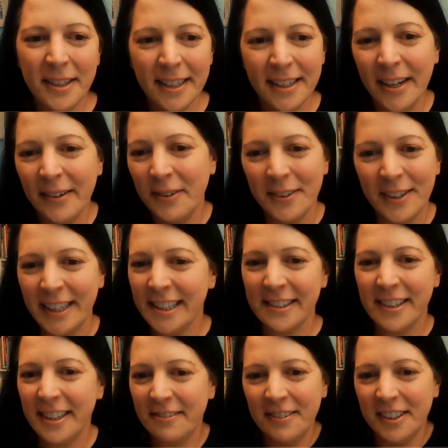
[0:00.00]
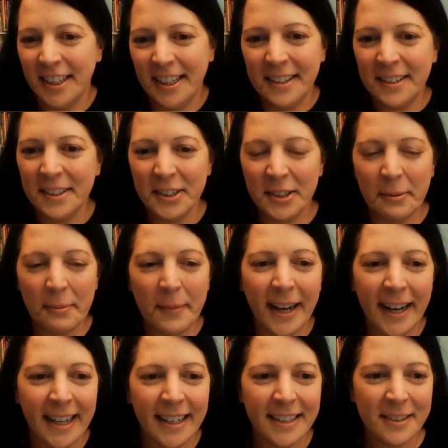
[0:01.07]
you can never really really clear your
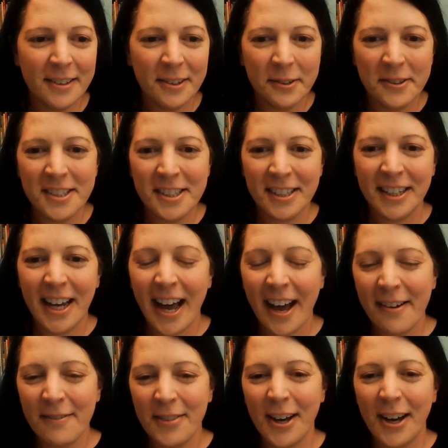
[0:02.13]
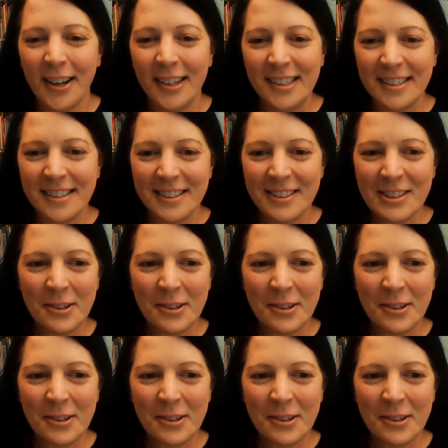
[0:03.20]
mind you're always going to have thoughts yeah.